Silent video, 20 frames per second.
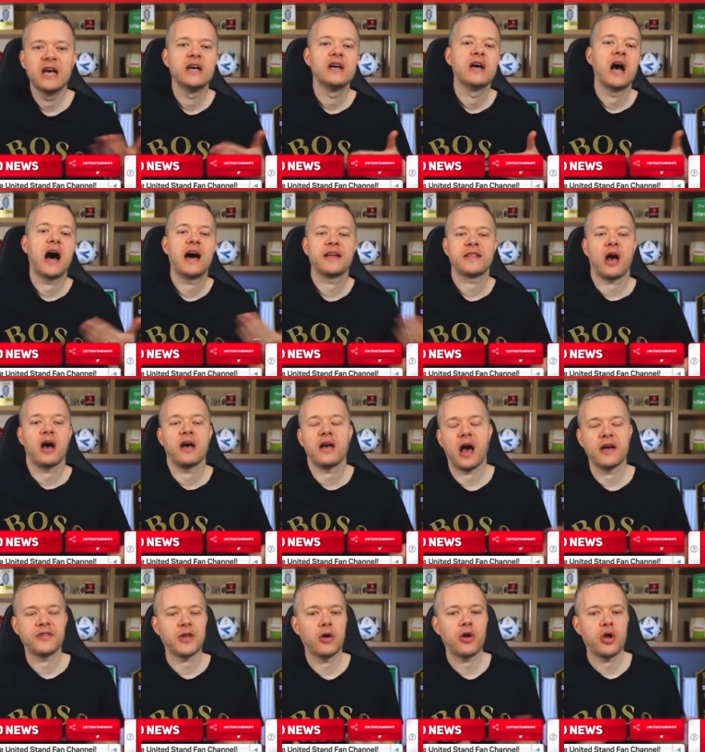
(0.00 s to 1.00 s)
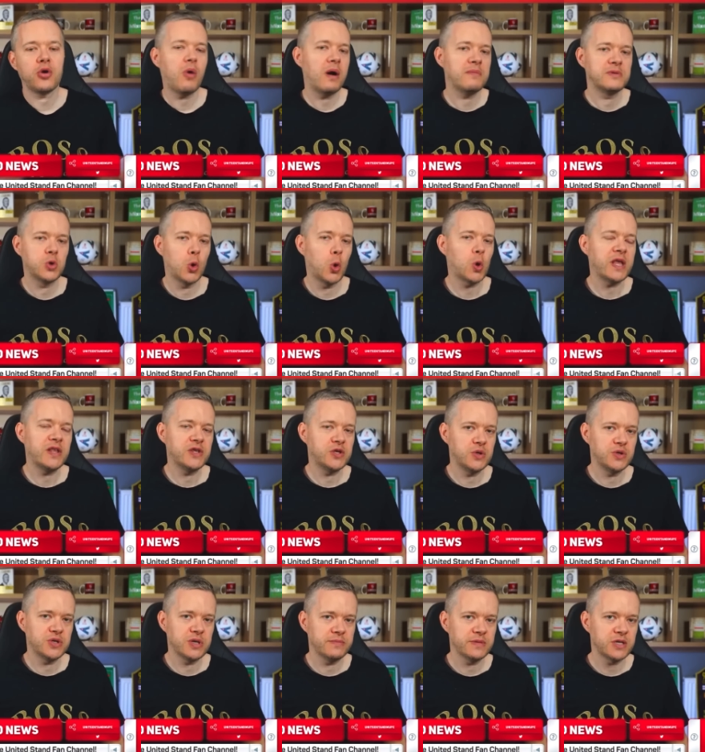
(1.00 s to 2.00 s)
I don't know who I'm talking to
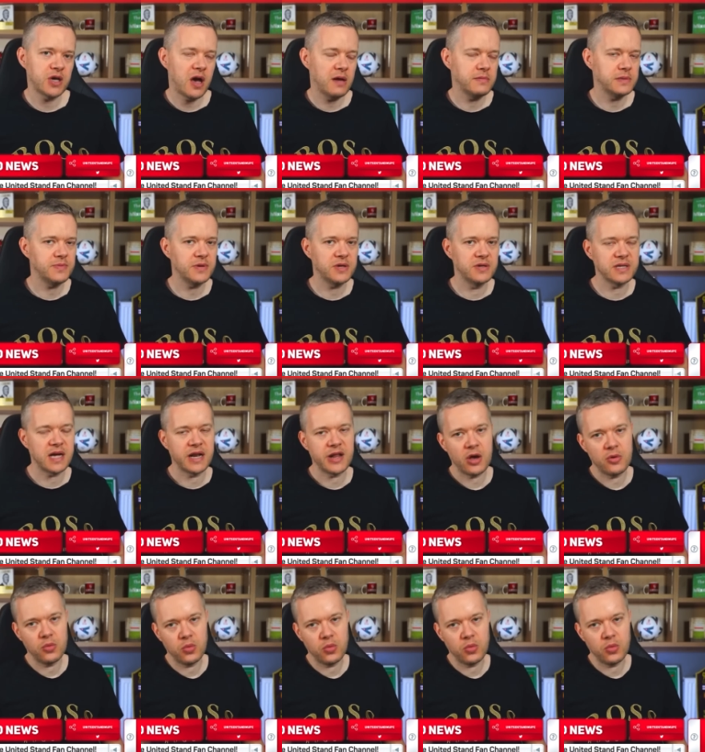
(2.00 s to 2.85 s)
sometimes because I know